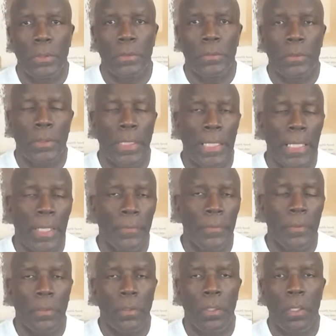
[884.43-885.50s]
to handle
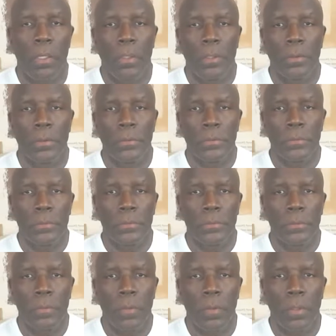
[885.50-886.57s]
the call,
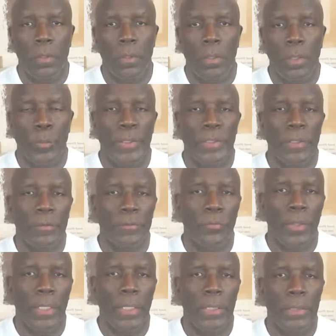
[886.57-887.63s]
but he's
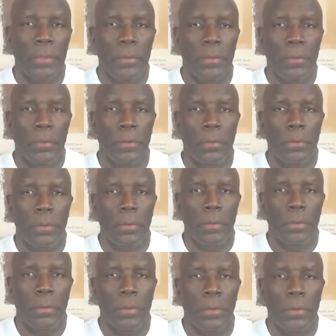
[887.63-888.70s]
afraid
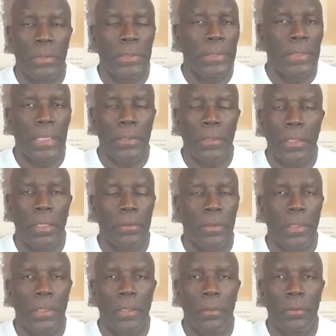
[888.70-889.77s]
he cannot
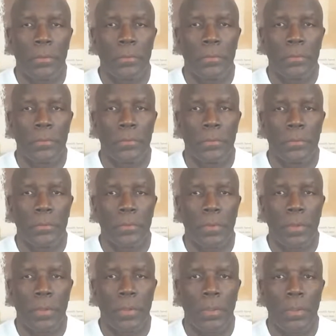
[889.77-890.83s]
tell.
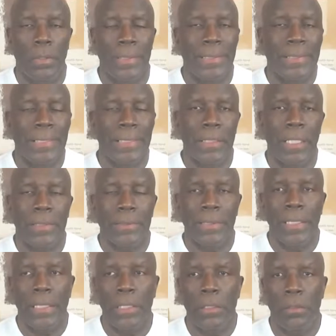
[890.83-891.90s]
He cannot
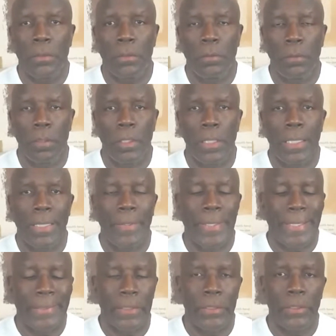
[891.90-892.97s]
tell
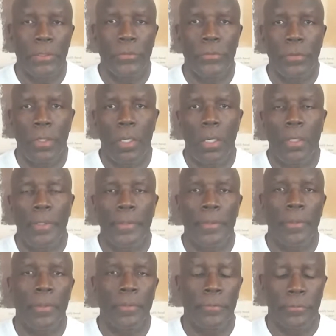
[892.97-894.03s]
that his
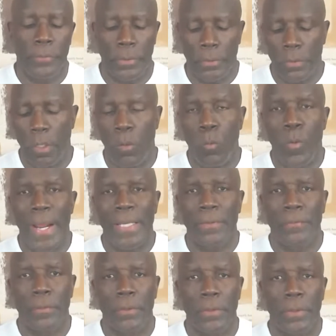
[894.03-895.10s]
girlfriend or wife
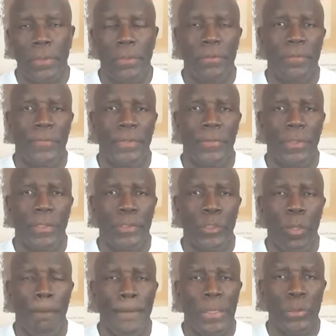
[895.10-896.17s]
is physically
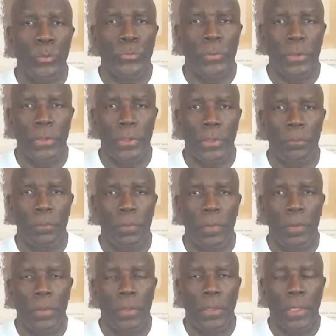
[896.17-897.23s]
abusing him
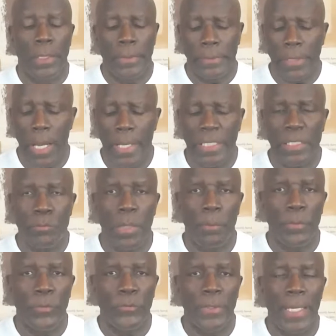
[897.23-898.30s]
knocking him up
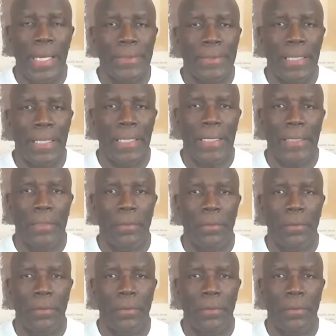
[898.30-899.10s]
beside the head,